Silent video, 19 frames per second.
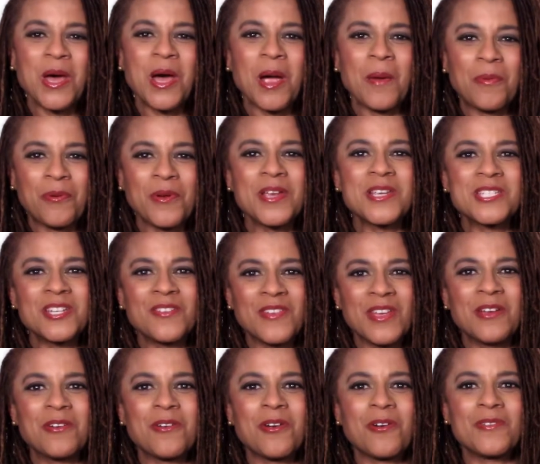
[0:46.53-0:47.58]
Appreciative
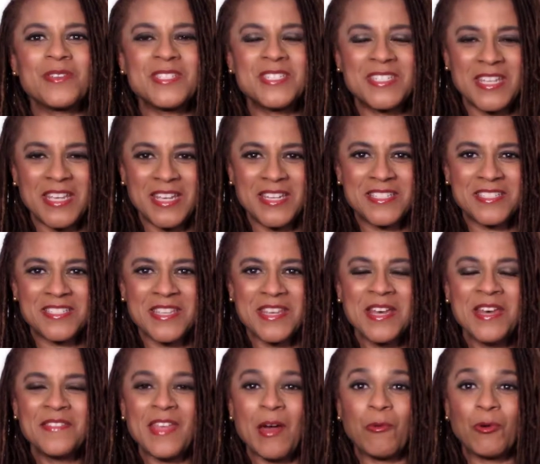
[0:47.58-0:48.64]
inquiry states
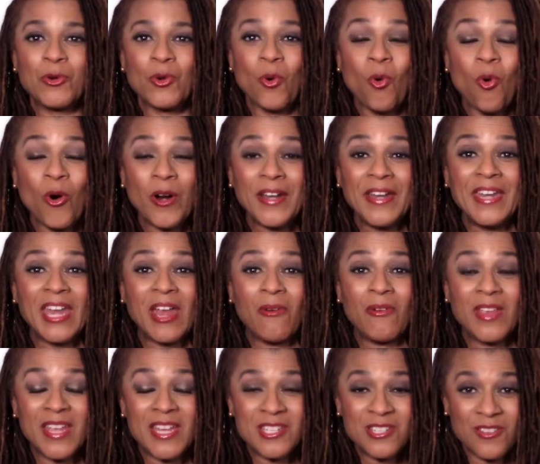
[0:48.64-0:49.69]
that when
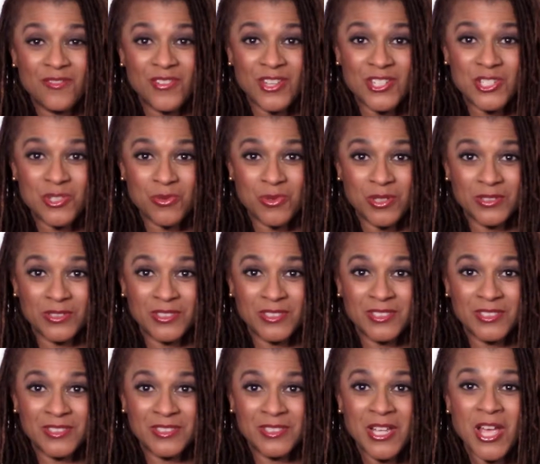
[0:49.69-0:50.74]
ordinary
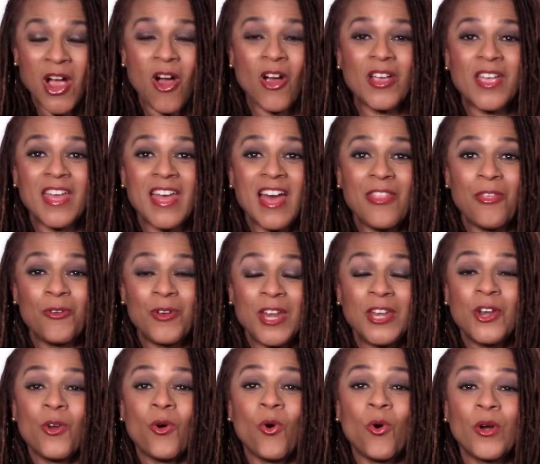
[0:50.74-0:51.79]
individuals are gathered in
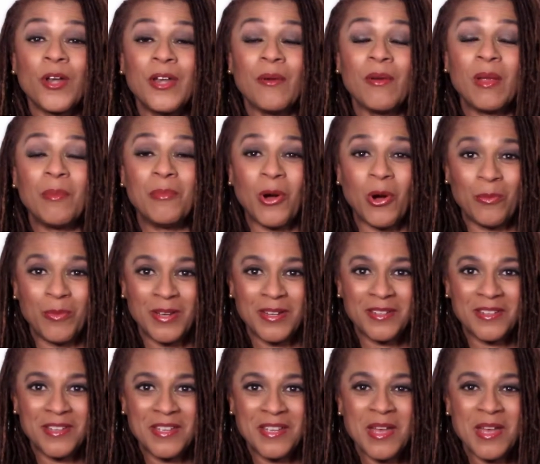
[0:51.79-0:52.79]
an ordinary moment,